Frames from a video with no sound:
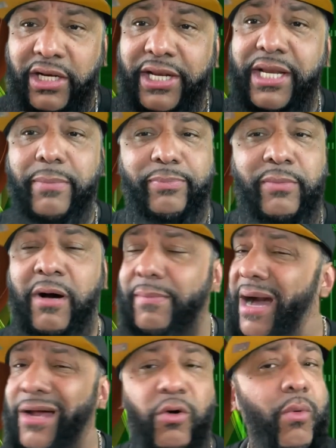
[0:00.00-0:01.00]
to nip him up.
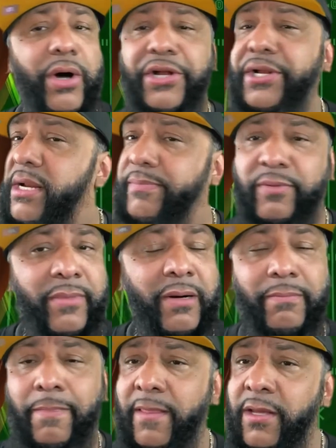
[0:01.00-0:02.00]
I don't want to nip him up.